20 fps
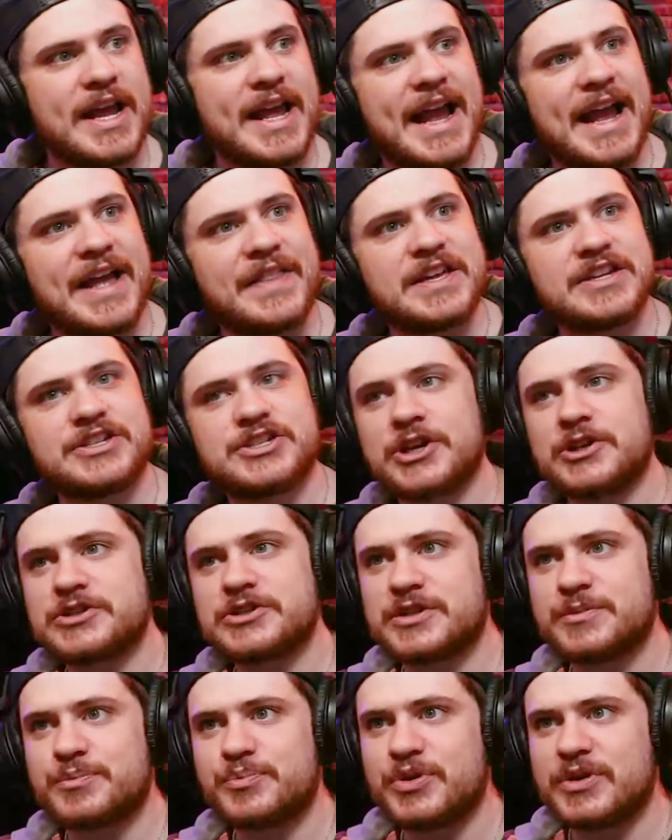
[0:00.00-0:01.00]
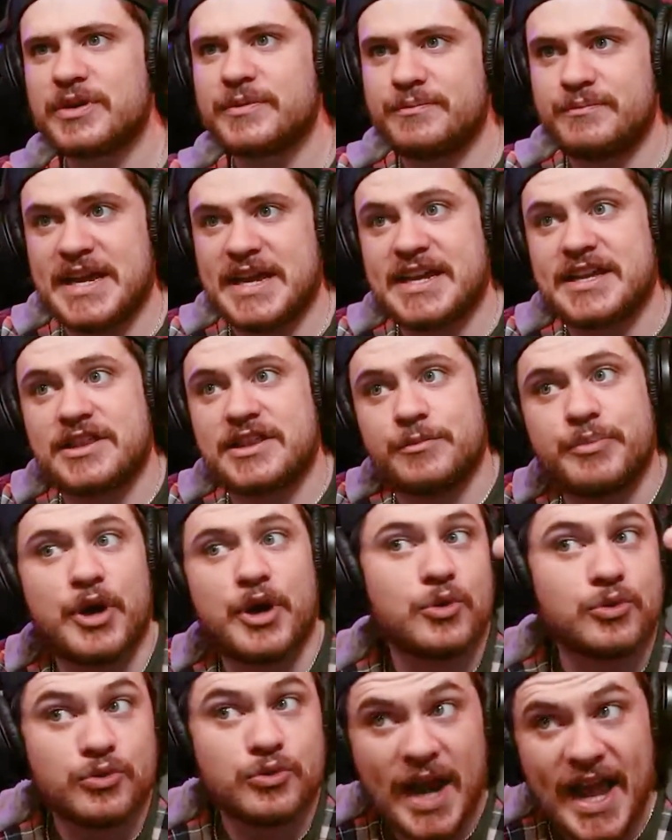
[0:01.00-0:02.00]
and they chose to make the
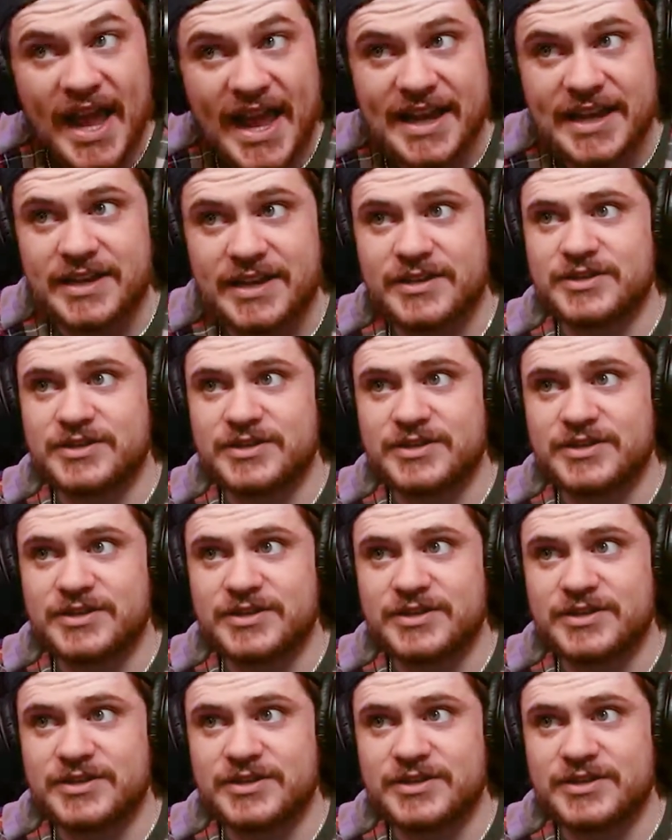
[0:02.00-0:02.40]
boat red.